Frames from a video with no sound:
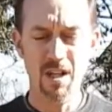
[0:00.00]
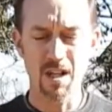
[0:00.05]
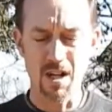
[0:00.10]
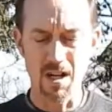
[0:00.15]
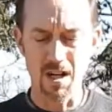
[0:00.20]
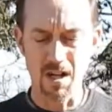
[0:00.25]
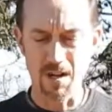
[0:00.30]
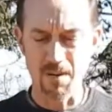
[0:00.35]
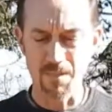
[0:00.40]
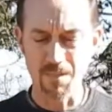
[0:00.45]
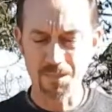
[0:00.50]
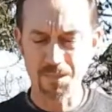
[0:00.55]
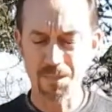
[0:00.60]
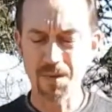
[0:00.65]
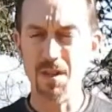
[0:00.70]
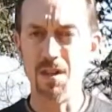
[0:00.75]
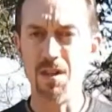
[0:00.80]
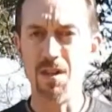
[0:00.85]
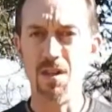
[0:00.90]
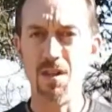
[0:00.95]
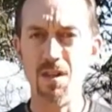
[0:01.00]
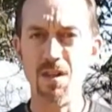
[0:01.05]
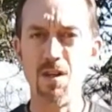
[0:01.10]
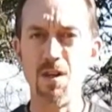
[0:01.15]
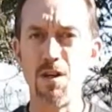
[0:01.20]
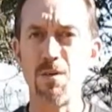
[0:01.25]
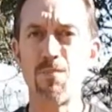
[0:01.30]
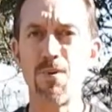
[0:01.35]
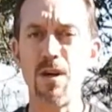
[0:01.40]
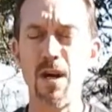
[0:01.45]

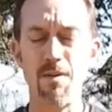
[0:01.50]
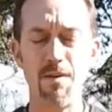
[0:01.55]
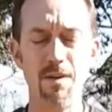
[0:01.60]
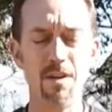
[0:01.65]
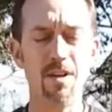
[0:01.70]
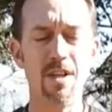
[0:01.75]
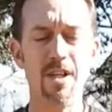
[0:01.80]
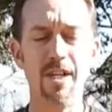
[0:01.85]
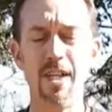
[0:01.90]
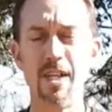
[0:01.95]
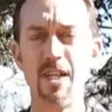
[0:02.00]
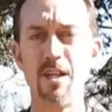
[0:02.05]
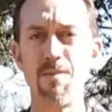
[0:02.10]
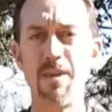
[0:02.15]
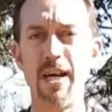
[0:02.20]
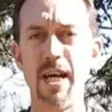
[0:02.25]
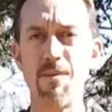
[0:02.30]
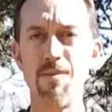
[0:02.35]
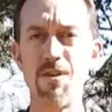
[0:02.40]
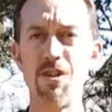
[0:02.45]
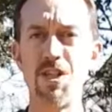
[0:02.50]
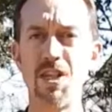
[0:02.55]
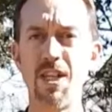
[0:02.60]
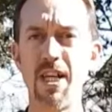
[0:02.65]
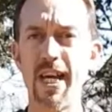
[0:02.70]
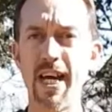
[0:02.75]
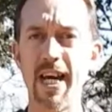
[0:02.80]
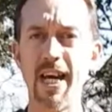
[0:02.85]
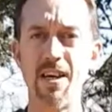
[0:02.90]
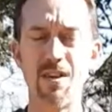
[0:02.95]
You're probably going to end up damaging
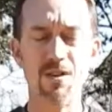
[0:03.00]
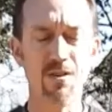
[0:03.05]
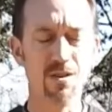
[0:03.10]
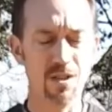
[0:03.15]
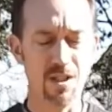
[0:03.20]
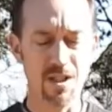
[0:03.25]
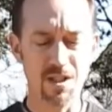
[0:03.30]
the handles.